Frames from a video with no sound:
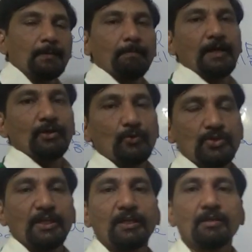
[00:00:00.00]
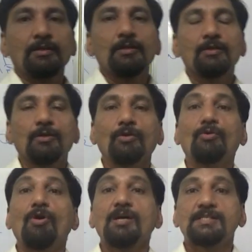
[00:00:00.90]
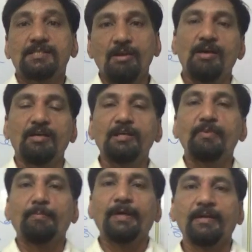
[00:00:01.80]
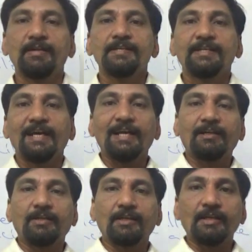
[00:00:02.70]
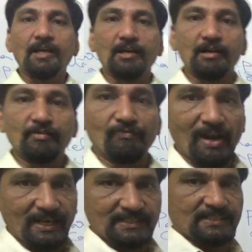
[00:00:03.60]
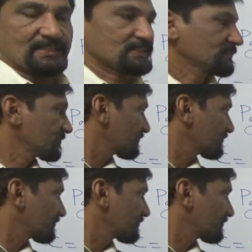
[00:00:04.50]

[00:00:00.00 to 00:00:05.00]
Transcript: by using Gauss law. Remember, electrical flux